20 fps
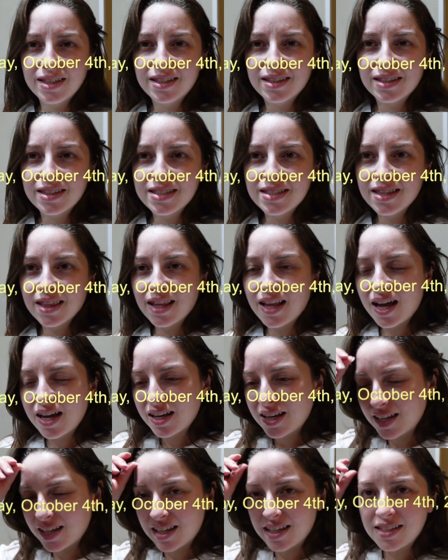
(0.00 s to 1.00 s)
This
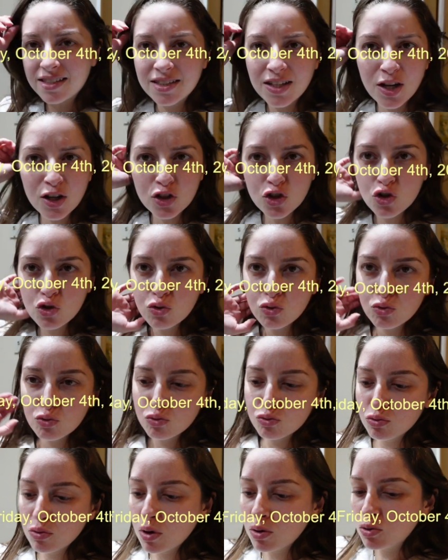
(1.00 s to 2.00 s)
lighting is
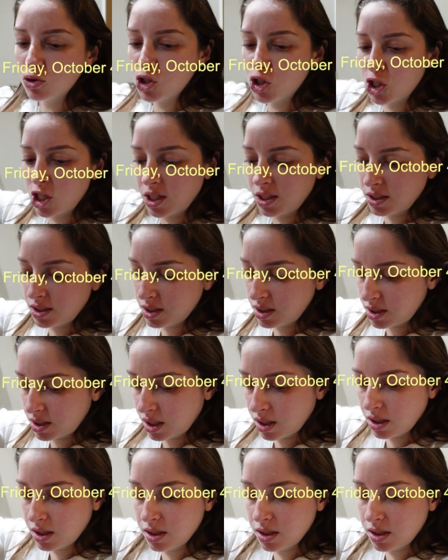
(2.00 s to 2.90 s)
atrocious.